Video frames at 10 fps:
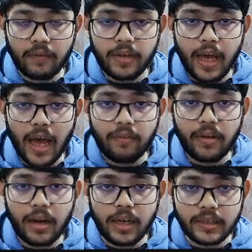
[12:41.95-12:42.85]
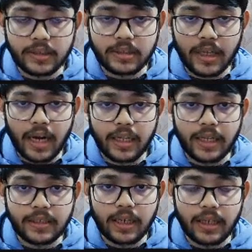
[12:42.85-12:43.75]
we have a list, and
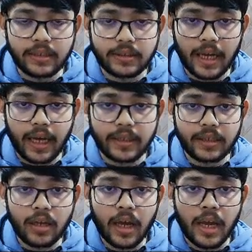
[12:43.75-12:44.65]
that list has a